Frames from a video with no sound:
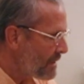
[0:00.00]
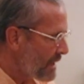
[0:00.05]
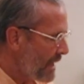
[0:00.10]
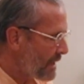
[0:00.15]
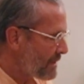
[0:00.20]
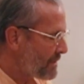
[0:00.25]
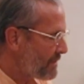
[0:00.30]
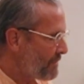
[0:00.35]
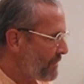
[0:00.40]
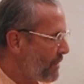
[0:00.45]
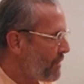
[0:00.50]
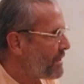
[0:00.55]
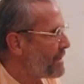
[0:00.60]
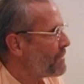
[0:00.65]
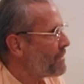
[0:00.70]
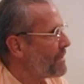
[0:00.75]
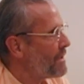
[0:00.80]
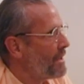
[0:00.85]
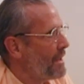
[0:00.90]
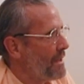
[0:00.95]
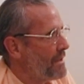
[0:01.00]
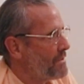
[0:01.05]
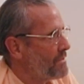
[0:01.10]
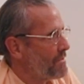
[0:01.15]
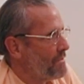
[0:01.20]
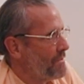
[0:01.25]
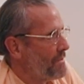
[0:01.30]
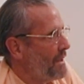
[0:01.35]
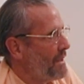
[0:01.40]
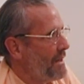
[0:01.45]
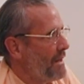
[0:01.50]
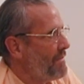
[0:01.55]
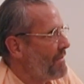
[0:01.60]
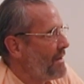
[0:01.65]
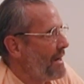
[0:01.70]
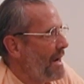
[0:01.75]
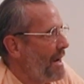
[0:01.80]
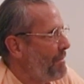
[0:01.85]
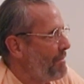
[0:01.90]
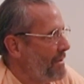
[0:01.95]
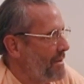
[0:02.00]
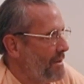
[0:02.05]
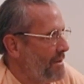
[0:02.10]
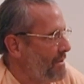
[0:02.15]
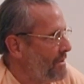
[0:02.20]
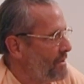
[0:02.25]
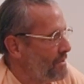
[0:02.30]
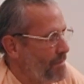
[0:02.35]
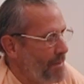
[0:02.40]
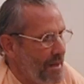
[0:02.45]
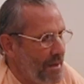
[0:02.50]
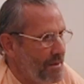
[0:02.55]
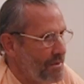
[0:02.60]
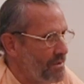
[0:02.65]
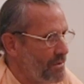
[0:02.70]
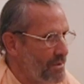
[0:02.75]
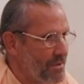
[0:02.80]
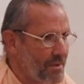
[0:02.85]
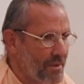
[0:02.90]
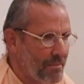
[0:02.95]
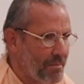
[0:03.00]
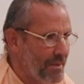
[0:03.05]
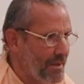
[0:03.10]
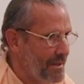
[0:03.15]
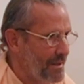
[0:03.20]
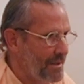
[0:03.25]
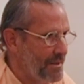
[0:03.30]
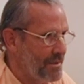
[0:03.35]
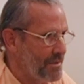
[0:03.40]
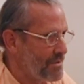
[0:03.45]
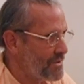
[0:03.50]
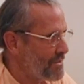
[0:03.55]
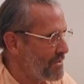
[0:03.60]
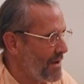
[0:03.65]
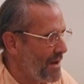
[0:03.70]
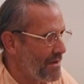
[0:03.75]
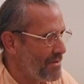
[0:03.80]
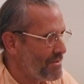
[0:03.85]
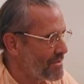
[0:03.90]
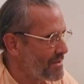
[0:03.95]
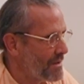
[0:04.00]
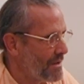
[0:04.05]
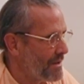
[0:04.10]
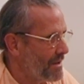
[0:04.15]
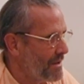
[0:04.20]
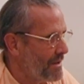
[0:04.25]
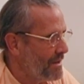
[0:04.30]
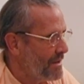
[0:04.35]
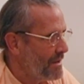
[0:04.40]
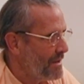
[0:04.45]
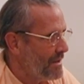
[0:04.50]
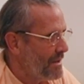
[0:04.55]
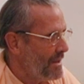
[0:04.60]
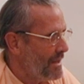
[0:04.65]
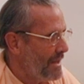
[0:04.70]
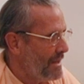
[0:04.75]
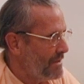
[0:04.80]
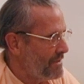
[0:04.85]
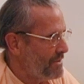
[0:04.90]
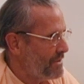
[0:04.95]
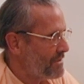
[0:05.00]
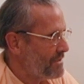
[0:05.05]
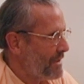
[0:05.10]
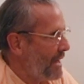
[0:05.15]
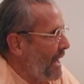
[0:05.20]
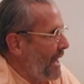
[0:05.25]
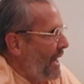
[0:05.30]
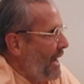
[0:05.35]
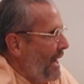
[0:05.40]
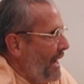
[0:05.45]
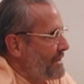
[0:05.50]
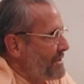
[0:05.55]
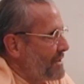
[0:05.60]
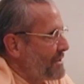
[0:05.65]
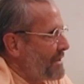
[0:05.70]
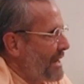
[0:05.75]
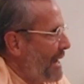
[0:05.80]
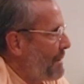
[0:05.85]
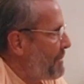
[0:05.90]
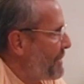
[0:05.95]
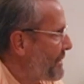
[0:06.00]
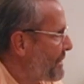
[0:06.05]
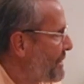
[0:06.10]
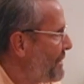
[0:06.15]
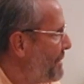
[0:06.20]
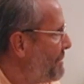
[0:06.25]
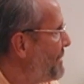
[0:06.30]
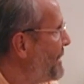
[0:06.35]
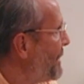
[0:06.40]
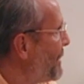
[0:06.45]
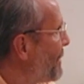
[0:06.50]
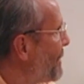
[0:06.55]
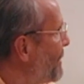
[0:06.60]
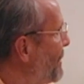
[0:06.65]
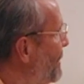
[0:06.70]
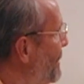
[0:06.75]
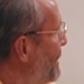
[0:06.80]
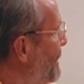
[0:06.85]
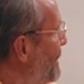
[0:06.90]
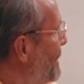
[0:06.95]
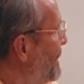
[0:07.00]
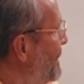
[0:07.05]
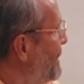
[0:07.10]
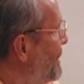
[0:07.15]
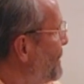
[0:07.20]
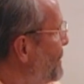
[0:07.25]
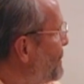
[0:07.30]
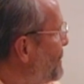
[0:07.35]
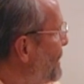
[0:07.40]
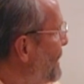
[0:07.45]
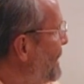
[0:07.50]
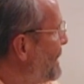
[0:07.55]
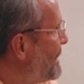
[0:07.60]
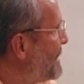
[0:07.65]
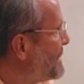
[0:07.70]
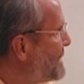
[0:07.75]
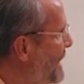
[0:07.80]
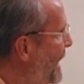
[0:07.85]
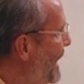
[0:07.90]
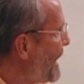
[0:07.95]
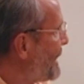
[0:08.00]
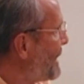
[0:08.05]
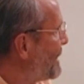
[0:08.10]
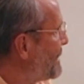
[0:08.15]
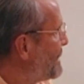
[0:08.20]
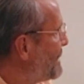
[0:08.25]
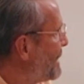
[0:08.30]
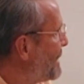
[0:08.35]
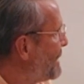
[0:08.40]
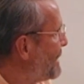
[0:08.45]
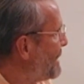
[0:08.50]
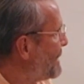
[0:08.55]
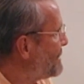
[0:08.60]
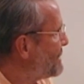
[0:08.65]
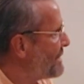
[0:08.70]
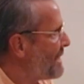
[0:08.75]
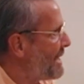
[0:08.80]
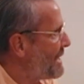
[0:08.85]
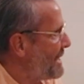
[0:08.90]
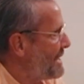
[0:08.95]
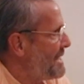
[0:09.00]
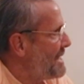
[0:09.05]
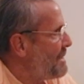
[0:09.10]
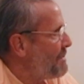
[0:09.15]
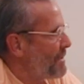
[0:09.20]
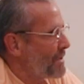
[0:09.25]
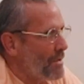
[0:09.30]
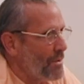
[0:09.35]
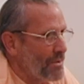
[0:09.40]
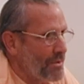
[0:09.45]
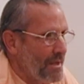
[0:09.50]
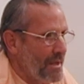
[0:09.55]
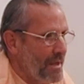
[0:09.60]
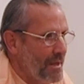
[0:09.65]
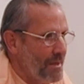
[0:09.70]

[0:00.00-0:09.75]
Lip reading: That devotee realized, whatever happened here, this man is just completely distressed. And just, I just happened to come here. You see, he didn't take it that he's not inimical to